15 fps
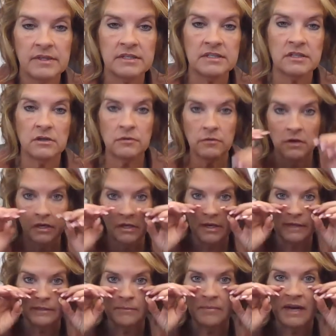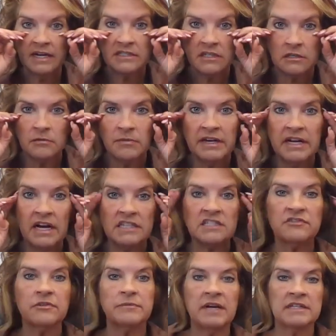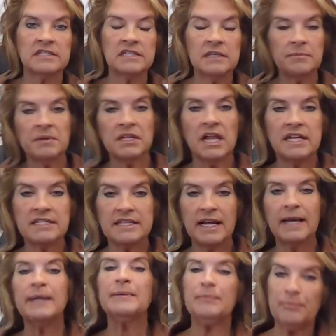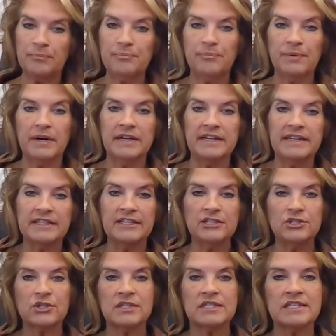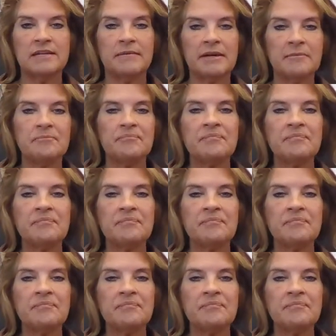So, not the bags under my eyes from not sleeping last night, but at least you can see me.